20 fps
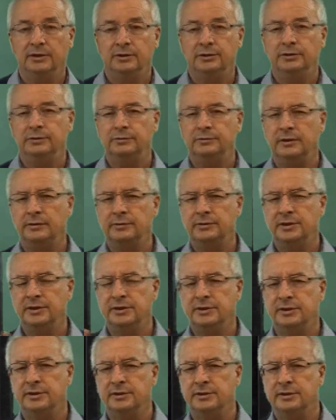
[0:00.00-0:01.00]
you'll notice
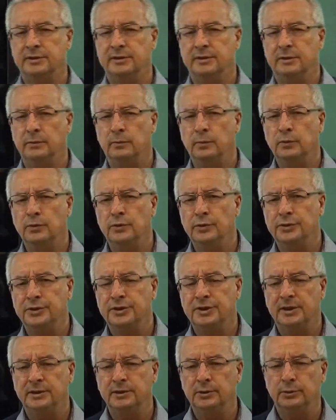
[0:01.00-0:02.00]
that the words
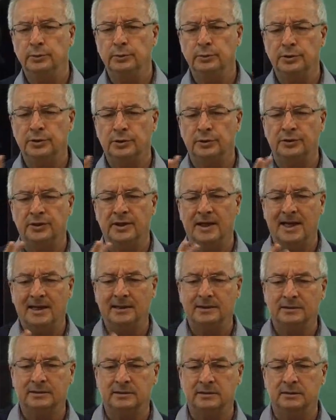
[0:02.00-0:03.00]
they use or the
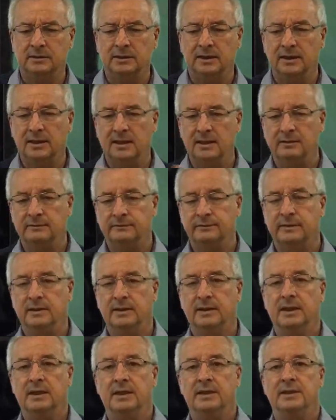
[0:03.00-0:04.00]
accent they have
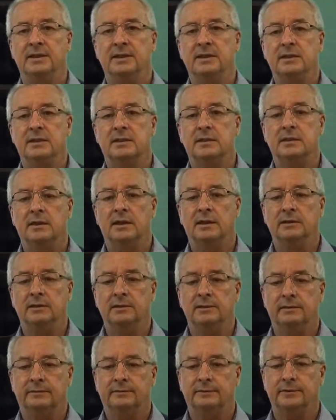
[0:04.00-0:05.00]
is slightly
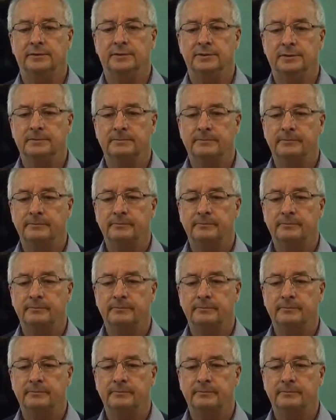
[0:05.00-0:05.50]
different.